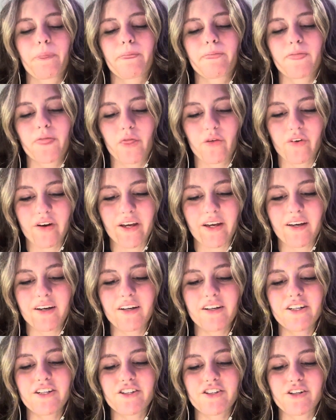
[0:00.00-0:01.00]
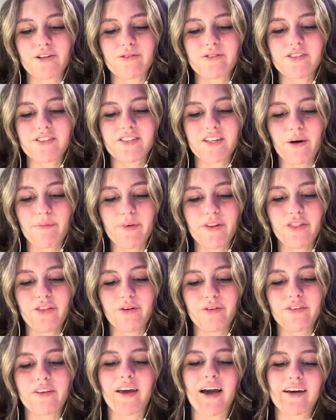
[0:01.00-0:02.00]
3. Shows some
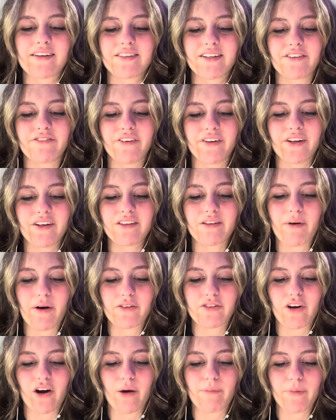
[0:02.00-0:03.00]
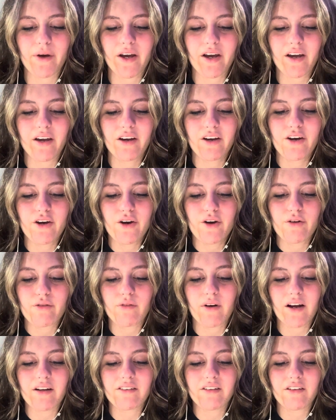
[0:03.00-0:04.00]
enthusiastic feelings about topic,
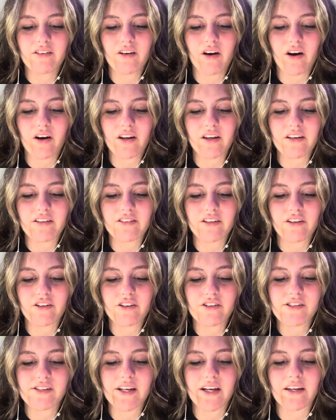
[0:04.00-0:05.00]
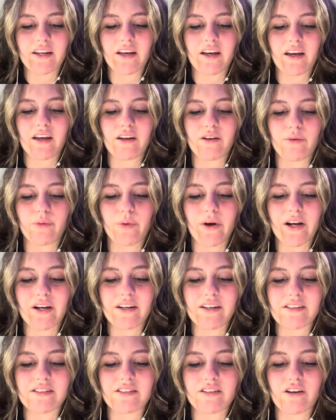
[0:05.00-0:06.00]
raises audience understanding and
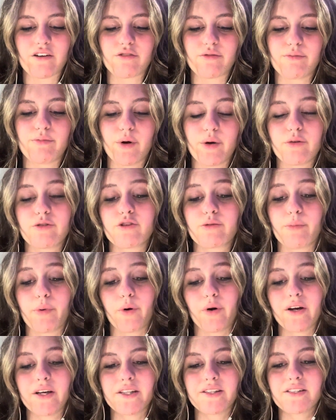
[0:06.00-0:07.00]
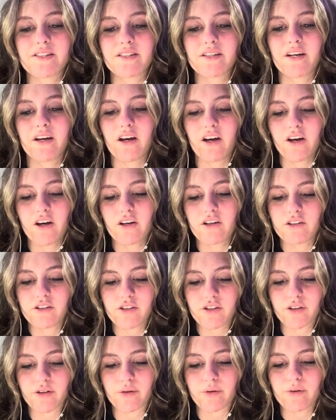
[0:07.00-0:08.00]
awareness of most points.
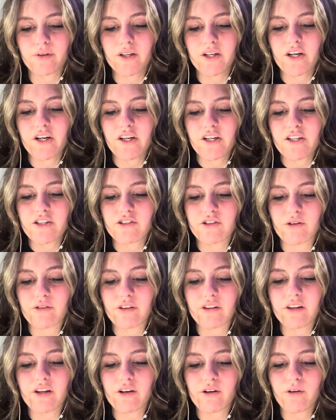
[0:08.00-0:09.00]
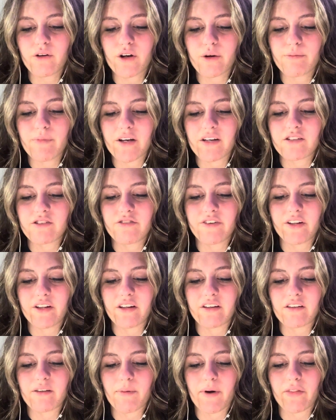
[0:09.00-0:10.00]
2. shows little or mixed
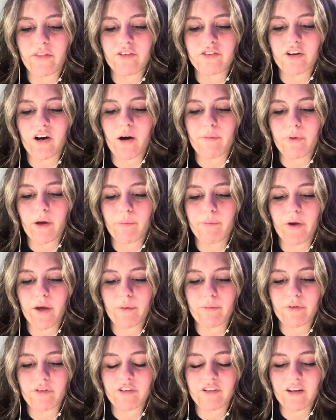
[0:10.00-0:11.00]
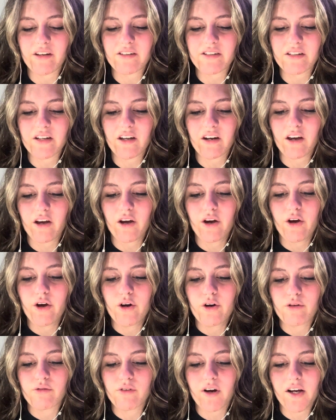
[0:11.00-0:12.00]
feelings about the topic being presented,
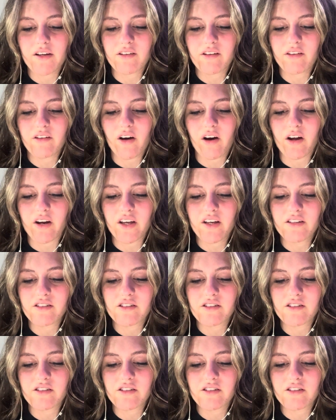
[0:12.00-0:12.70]
raises audience